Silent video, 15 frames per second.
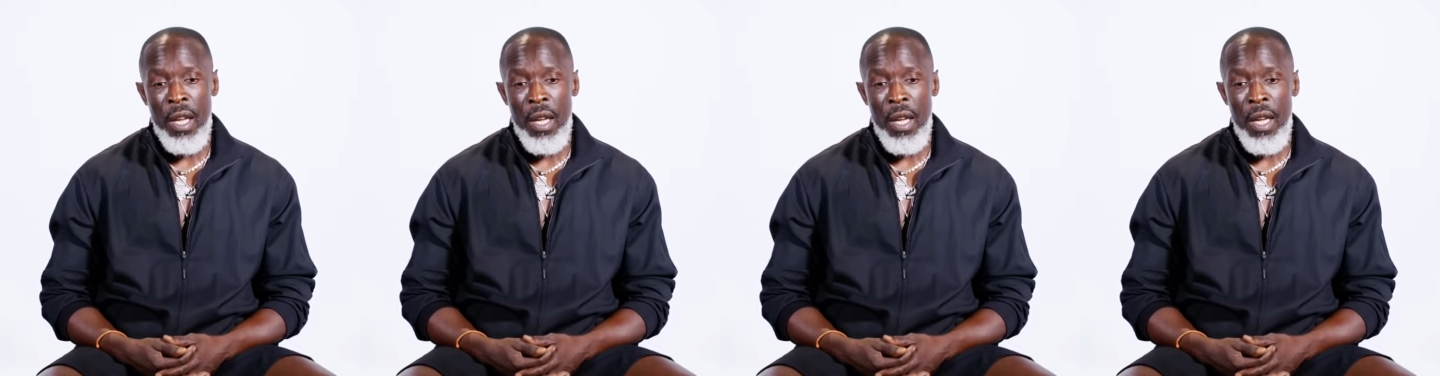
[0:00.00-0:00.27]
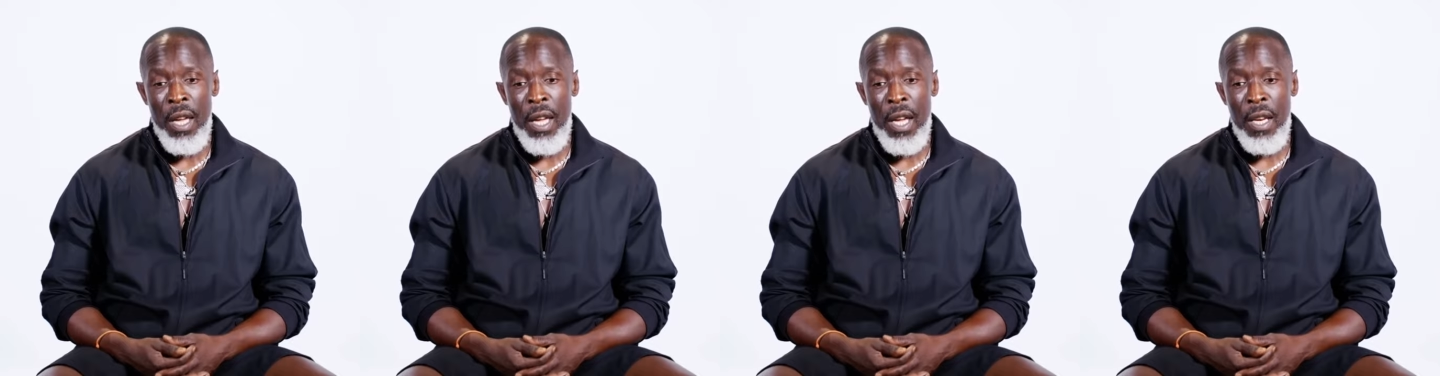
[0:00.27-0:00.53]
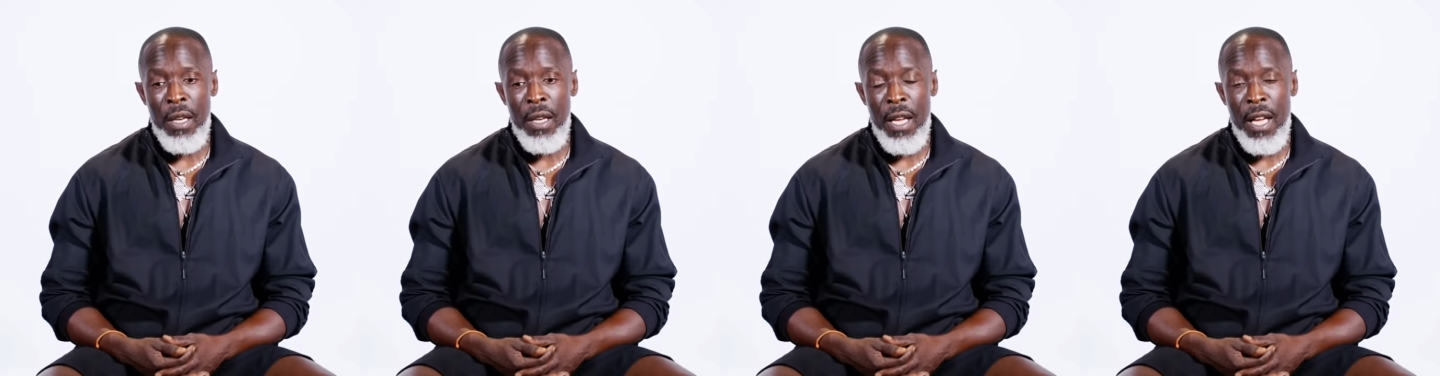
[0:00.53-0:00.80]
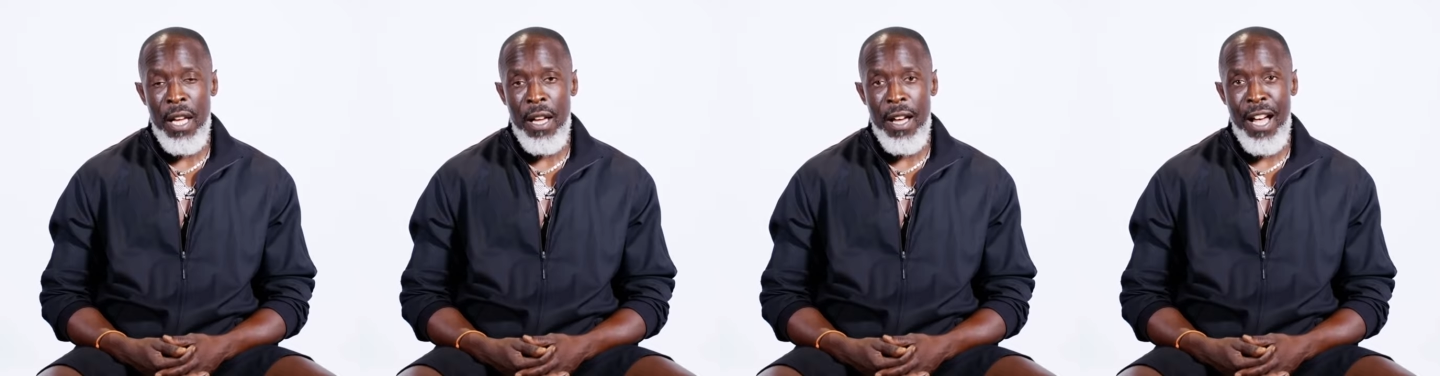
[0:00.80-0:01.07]
And
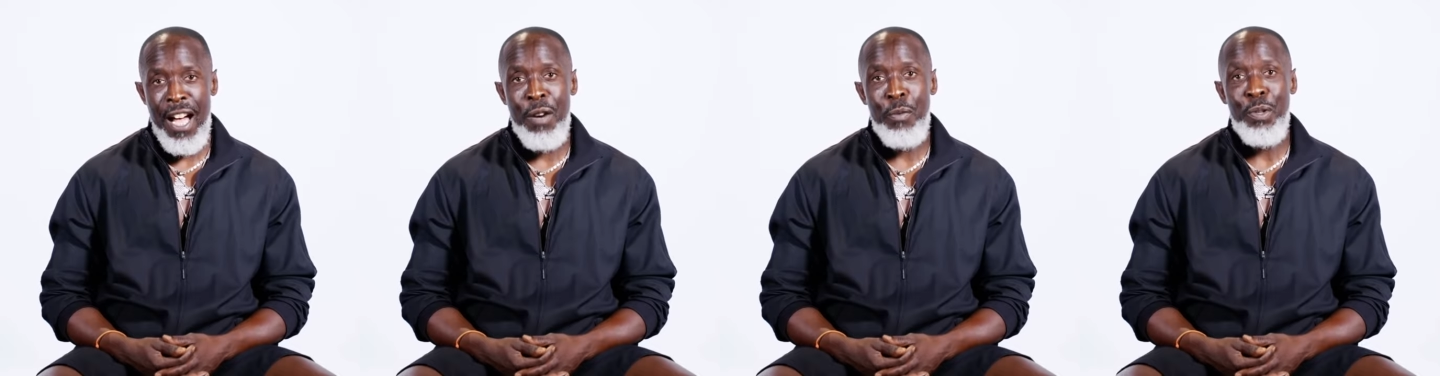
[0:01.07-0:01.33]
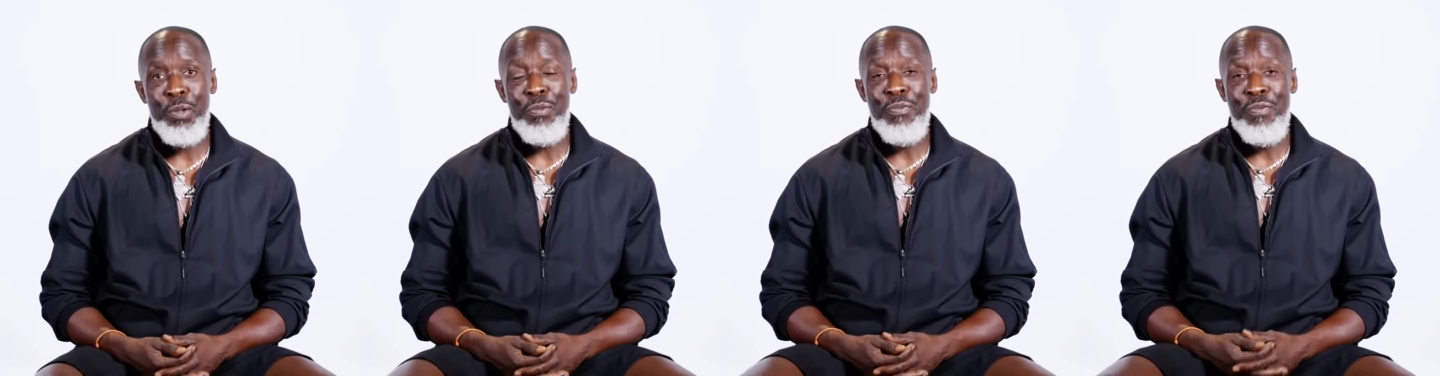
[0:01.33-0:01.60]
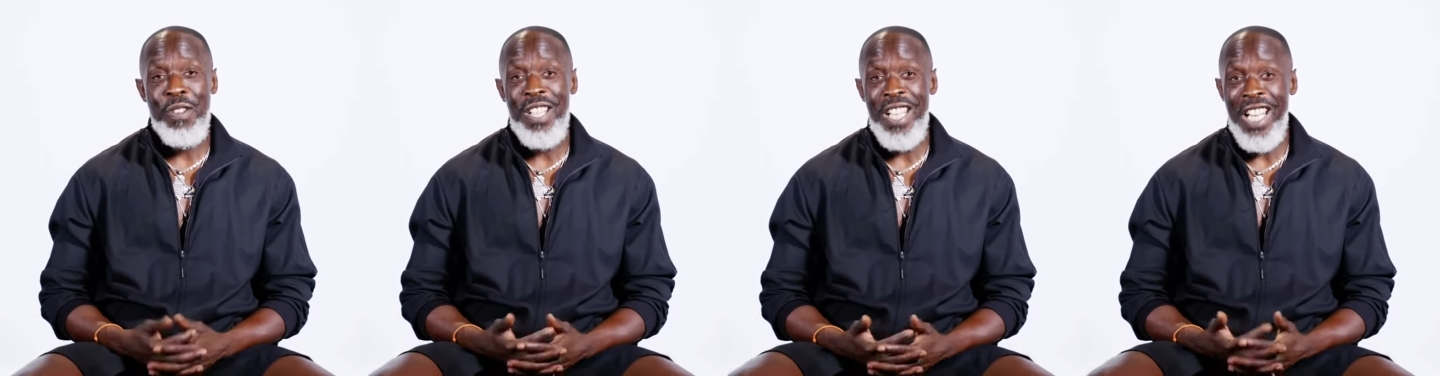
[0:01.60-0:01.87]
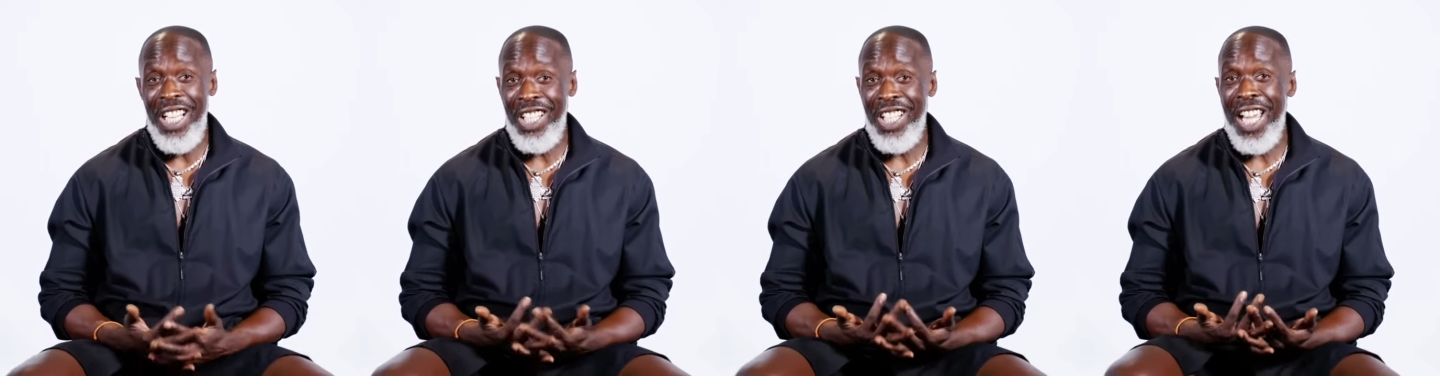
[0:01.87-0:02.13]
I was really
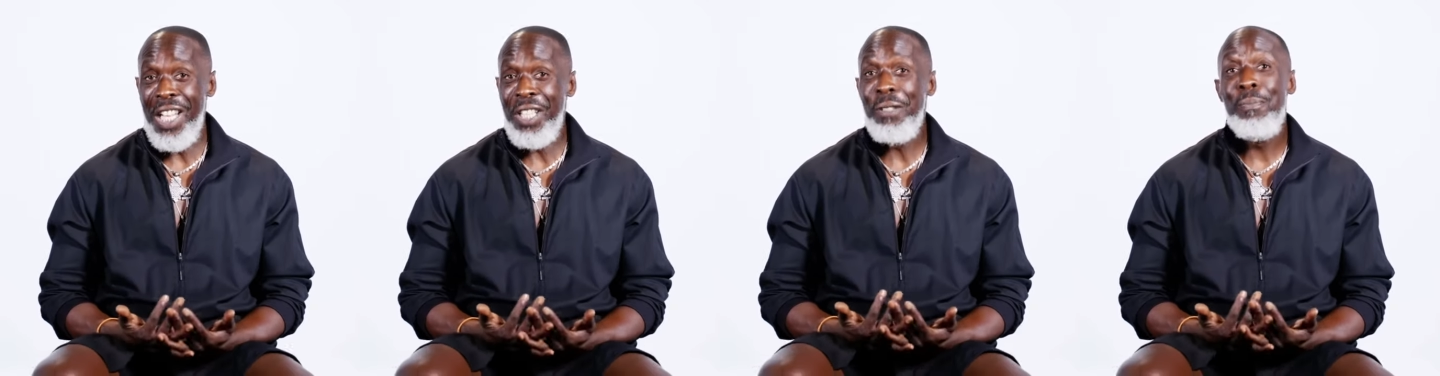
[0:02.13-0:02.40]
excited